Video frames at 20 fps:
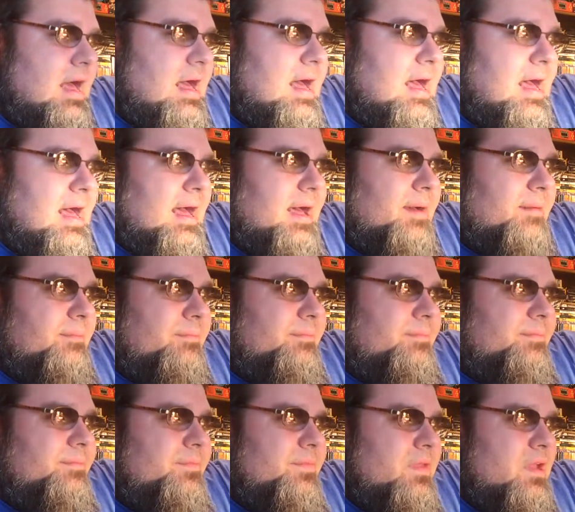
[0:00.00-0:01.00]

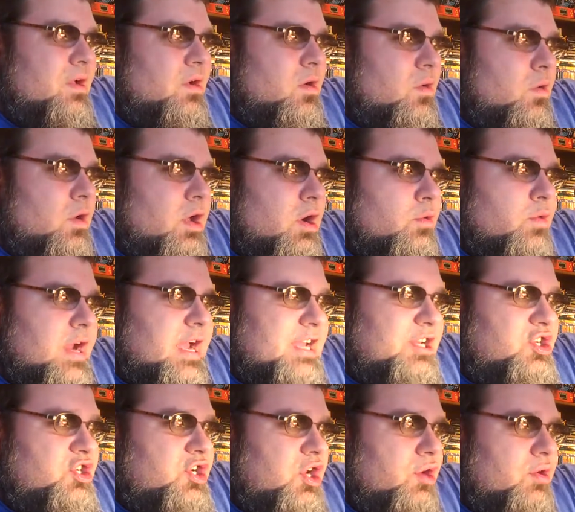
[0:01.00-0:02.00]
we're going to
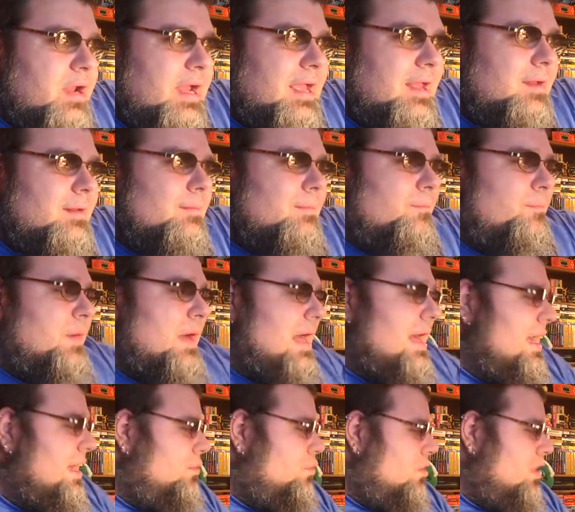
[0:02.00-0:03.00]
reshoot it,
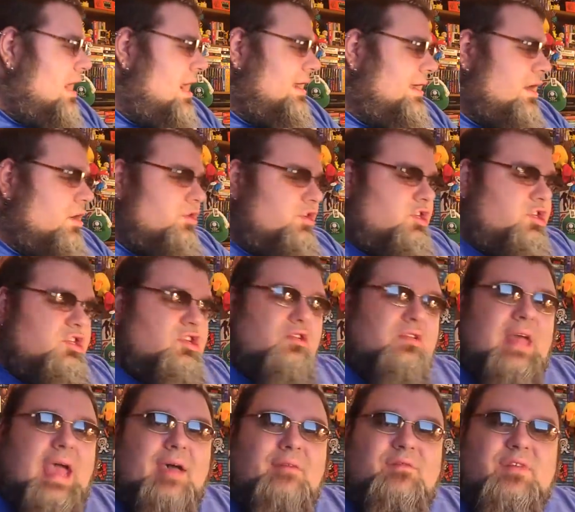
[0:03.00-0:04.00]
but we're not going to
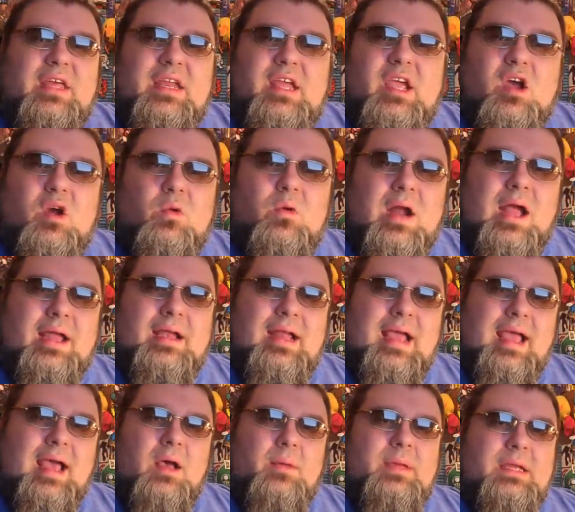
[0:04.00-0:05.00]
do that video right
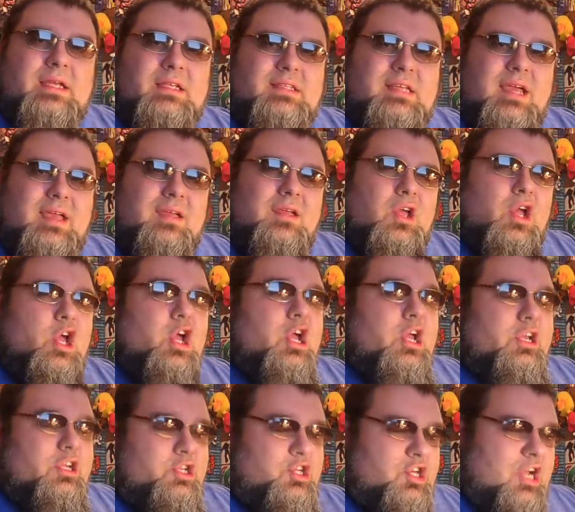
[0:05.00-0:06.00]
now because I
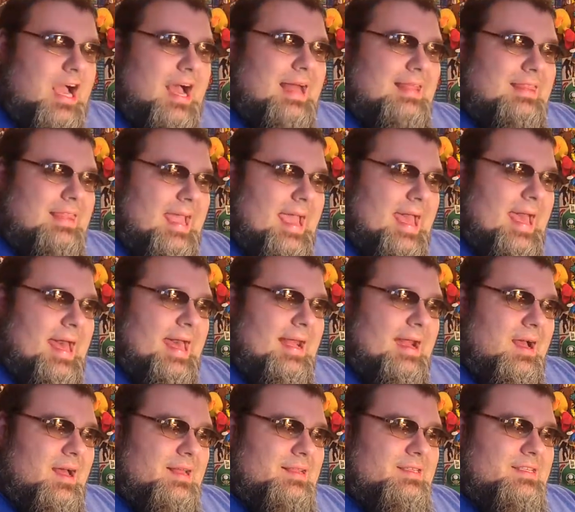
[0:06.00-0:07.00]
shot
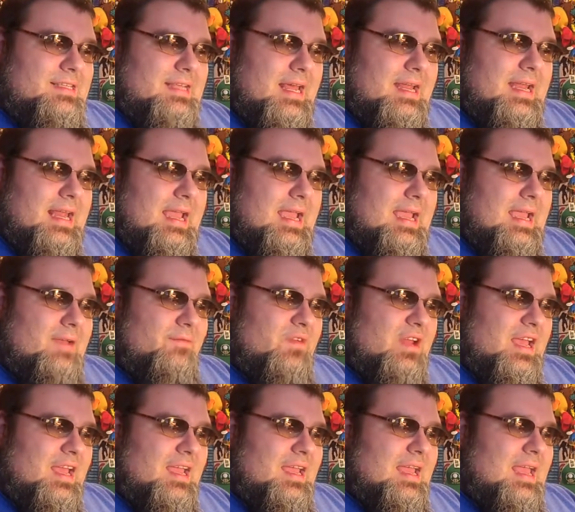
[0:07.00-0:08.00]
that on Sunday
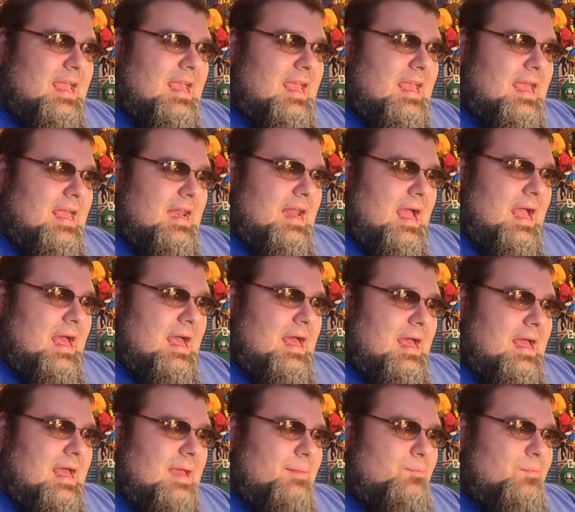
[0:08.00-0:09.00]
evening and
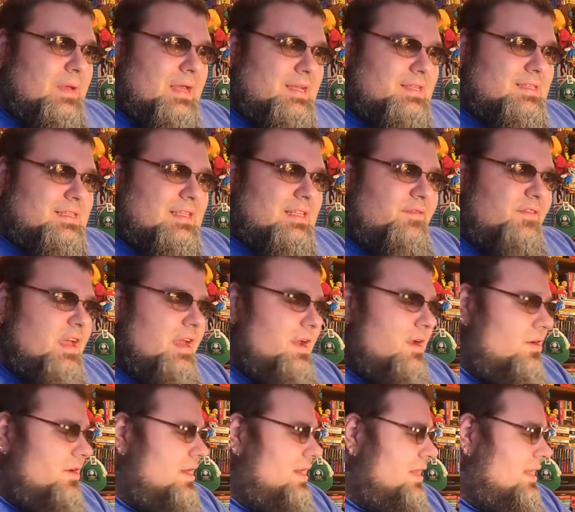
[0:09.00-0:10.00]
I'm pissed that the
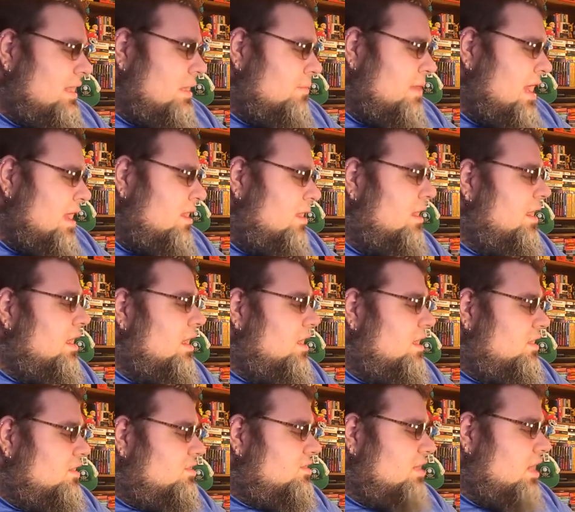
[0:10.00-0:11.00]
video didn't come out.
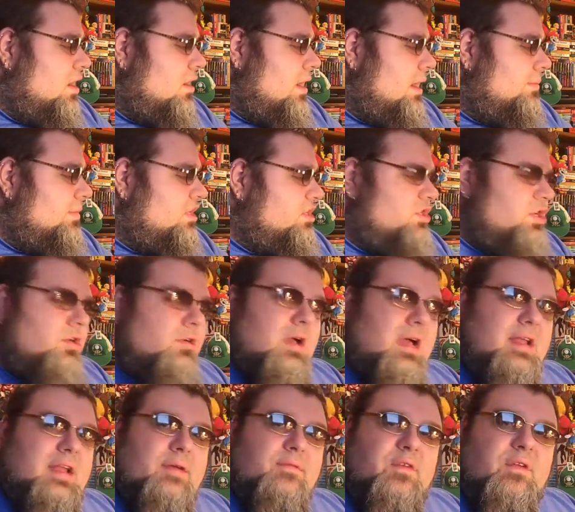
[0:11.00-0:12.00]
So I'm going to shoot
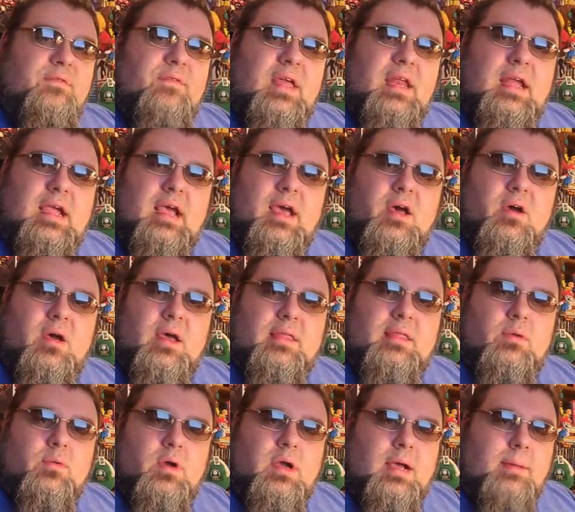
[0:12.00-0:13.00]
a different video
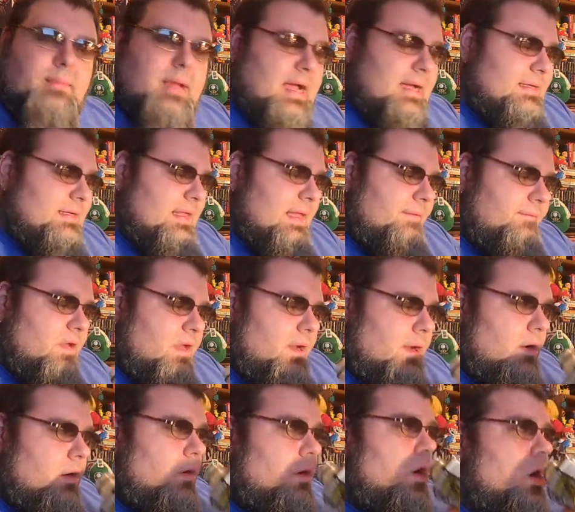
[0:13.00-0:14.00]
and then we'll come back to that
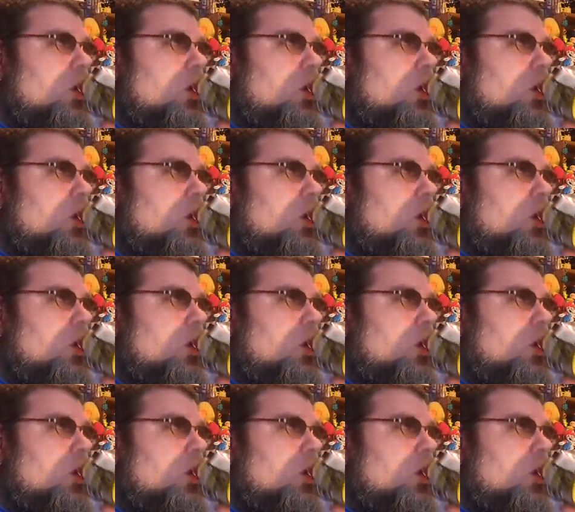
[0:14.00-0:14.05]
video.